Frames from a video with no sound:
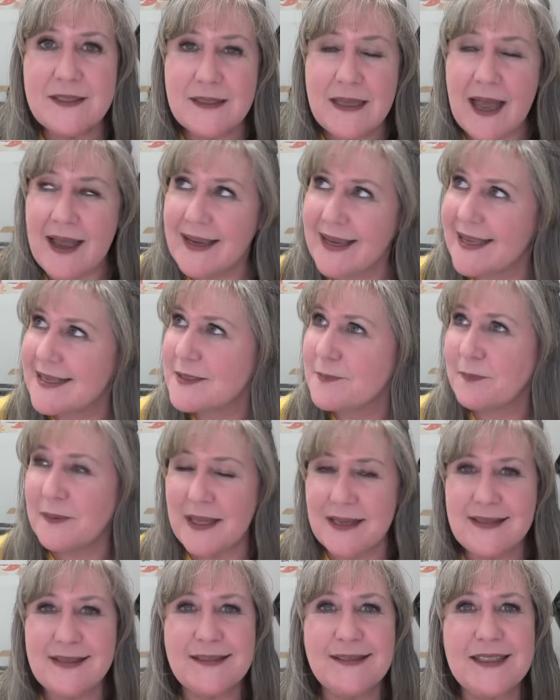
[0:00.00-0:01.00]
I guess,
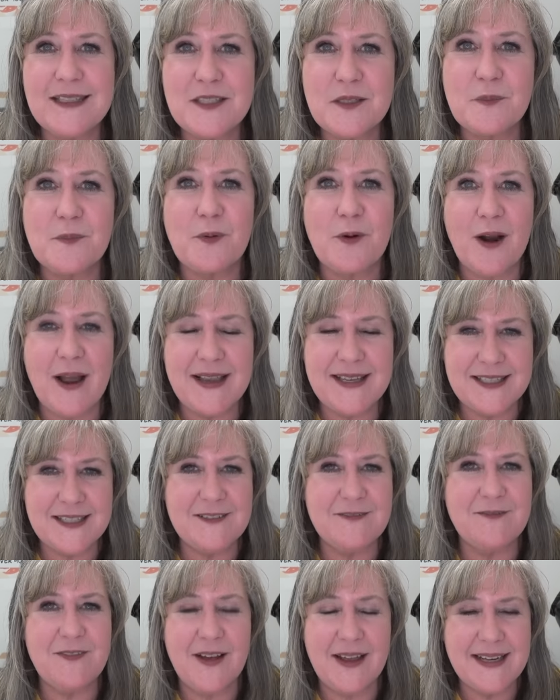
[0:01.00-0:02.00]
pleasantly surprised
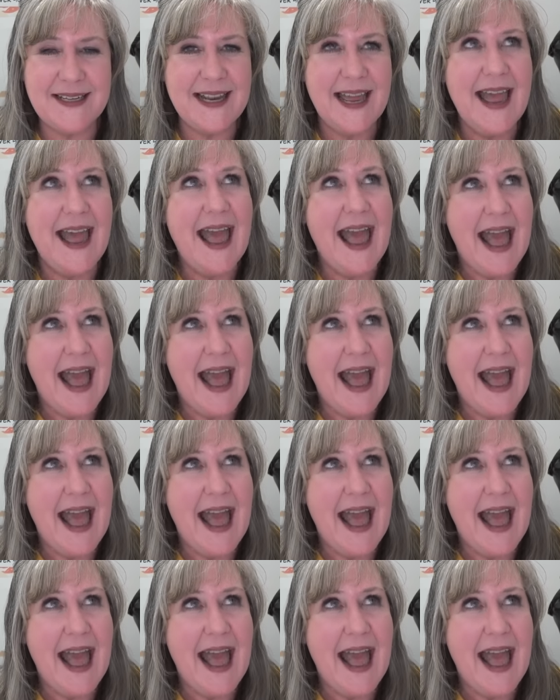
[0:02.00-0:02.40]
to find